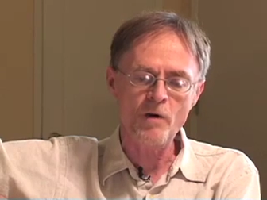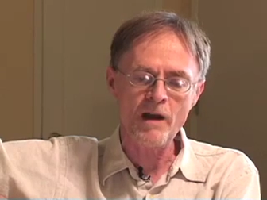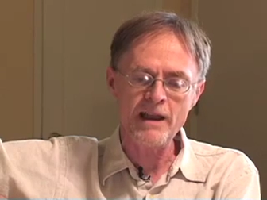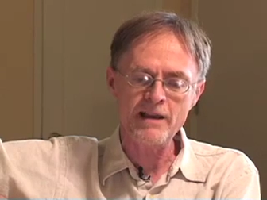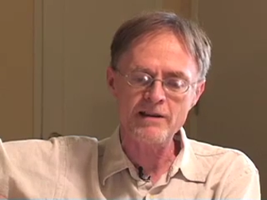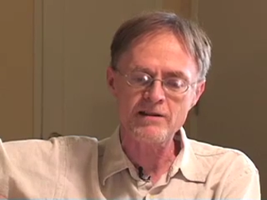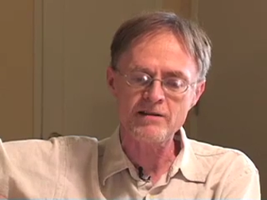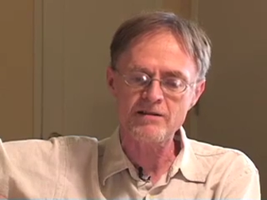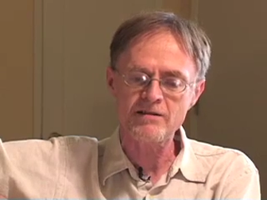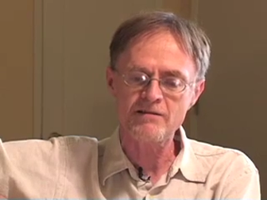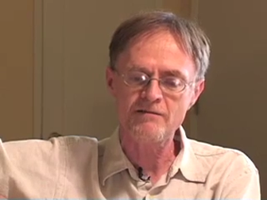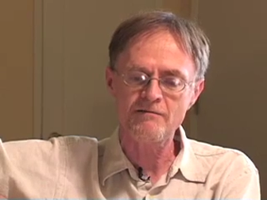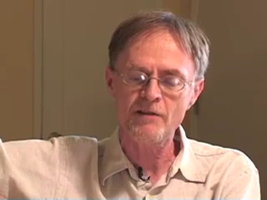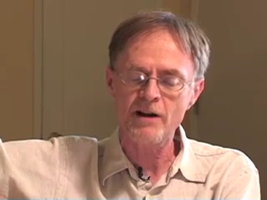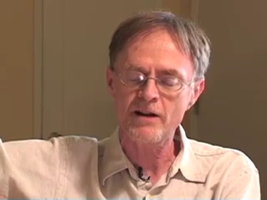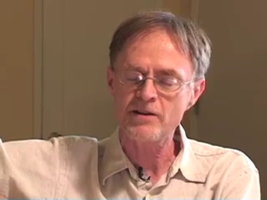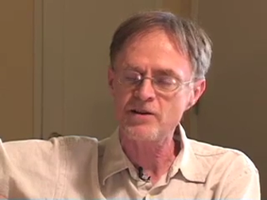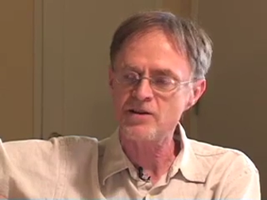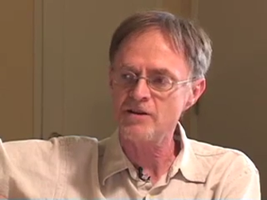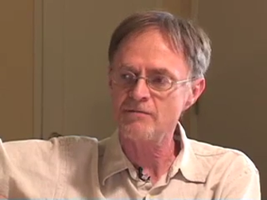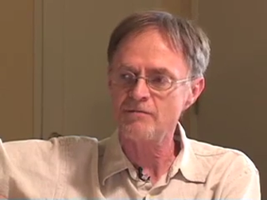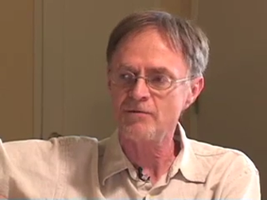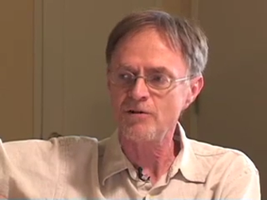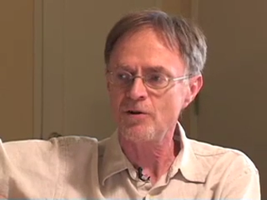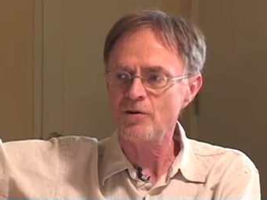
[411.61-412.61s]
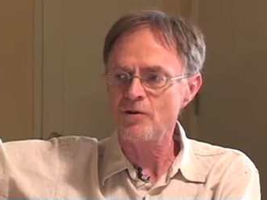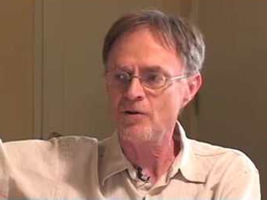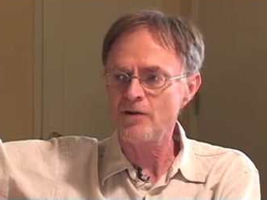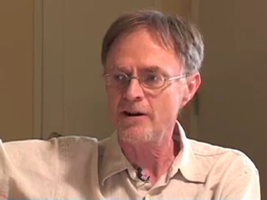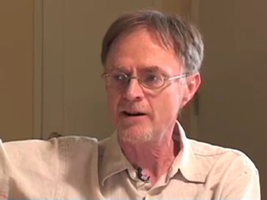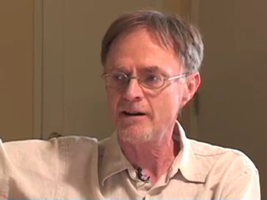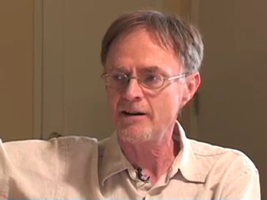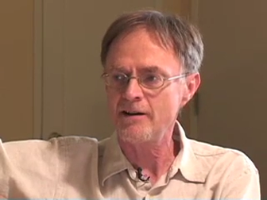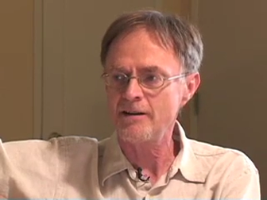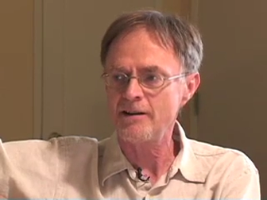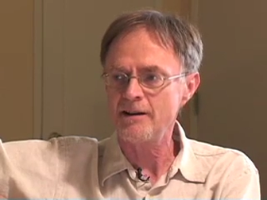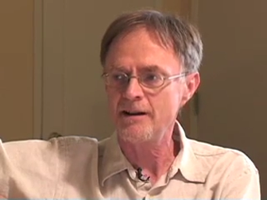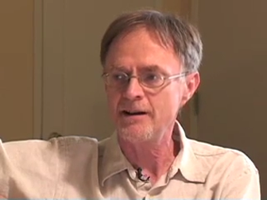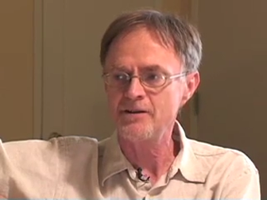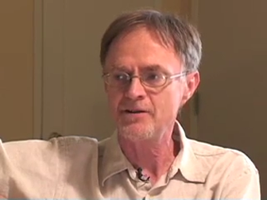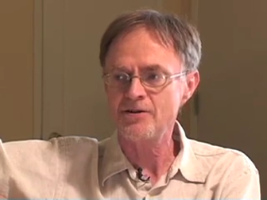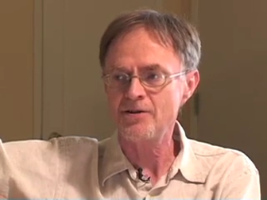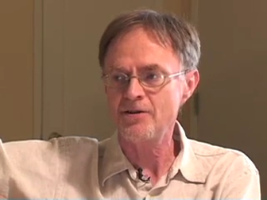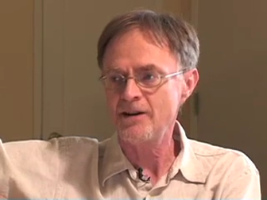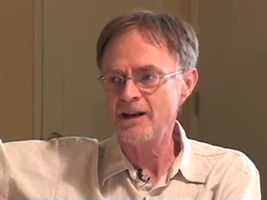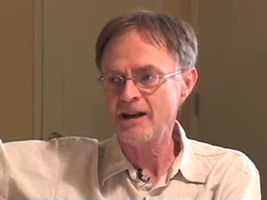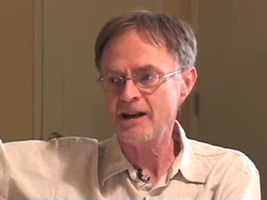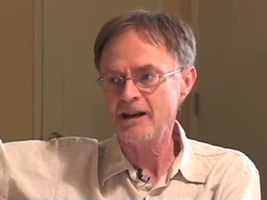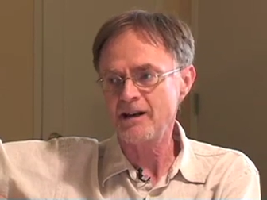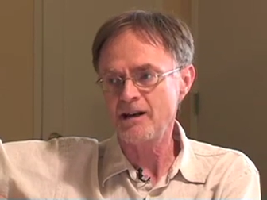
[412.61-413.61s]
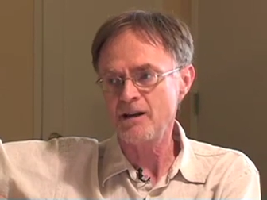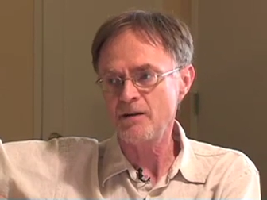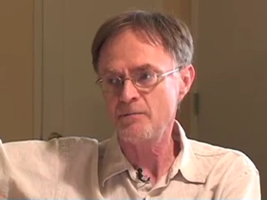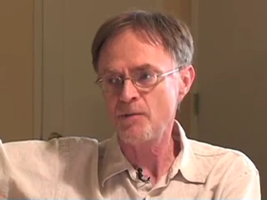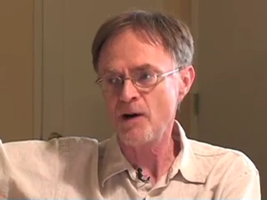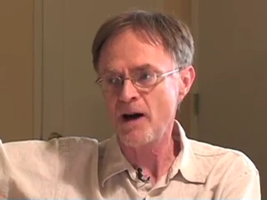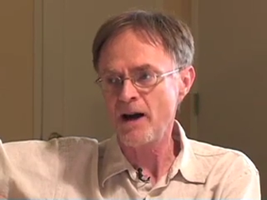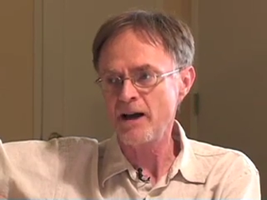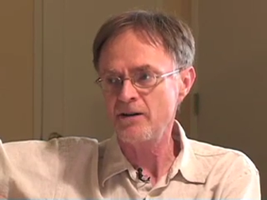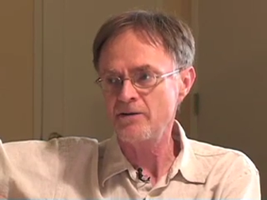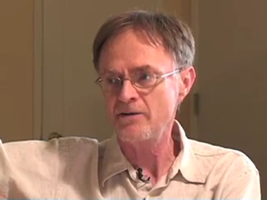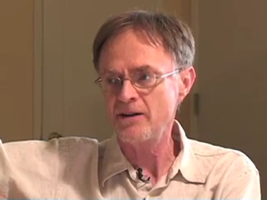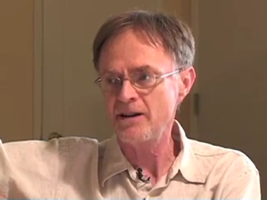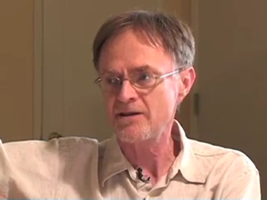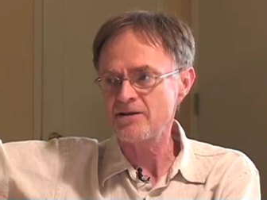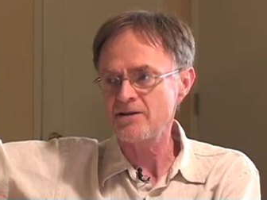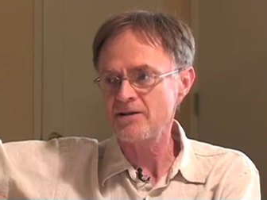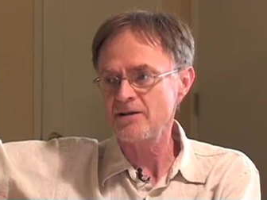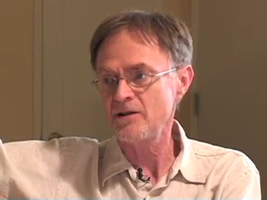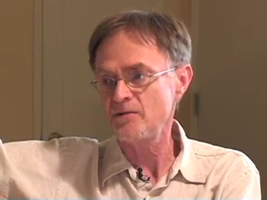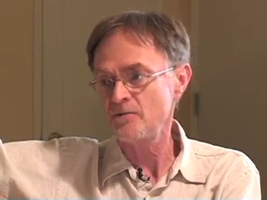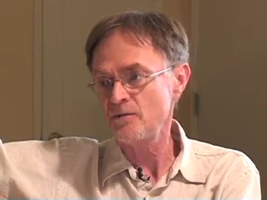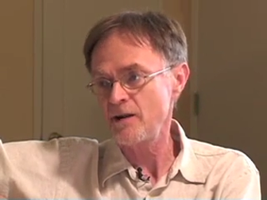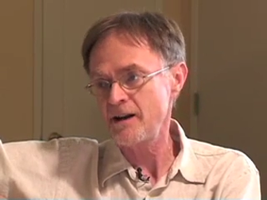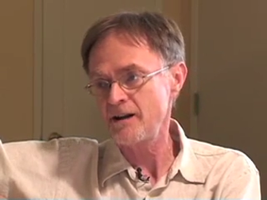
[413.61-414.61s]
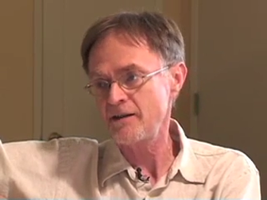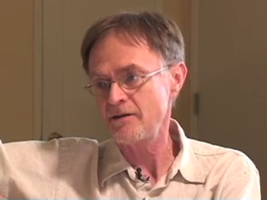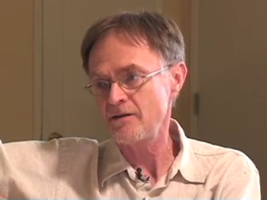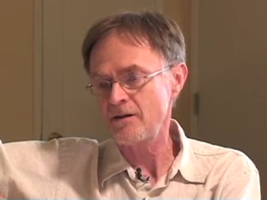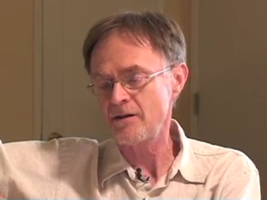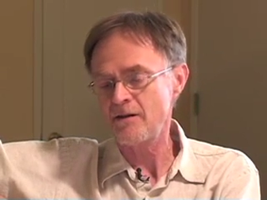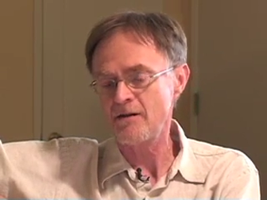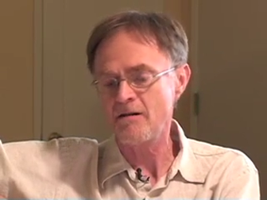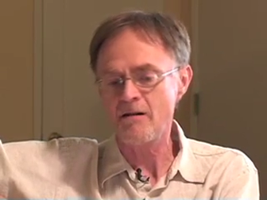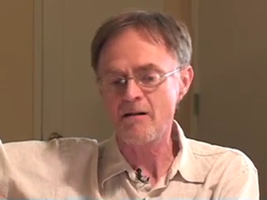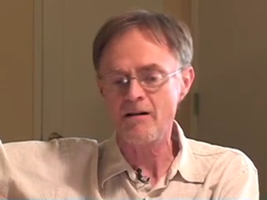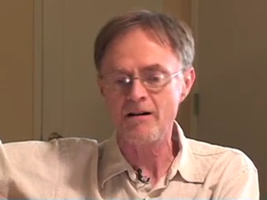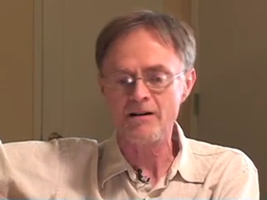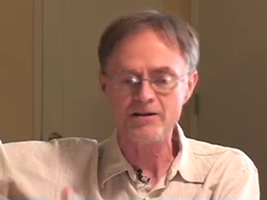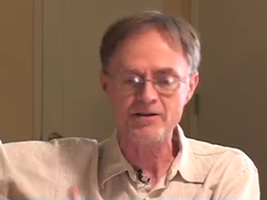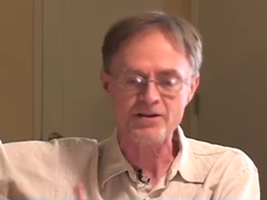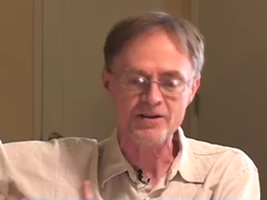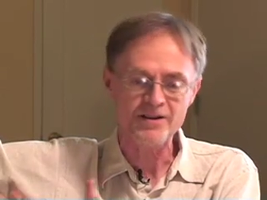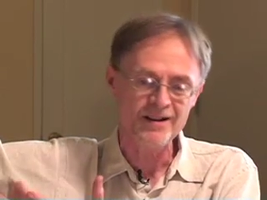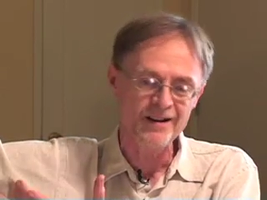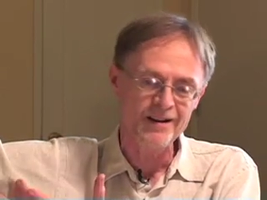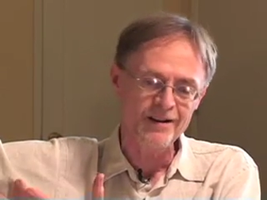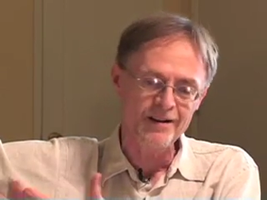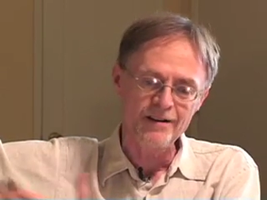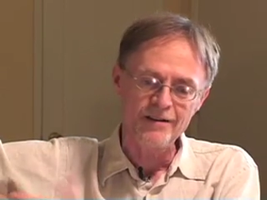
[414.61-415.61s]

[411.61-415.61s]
waste vegetable oil and turning it into biodiesel and running their cars.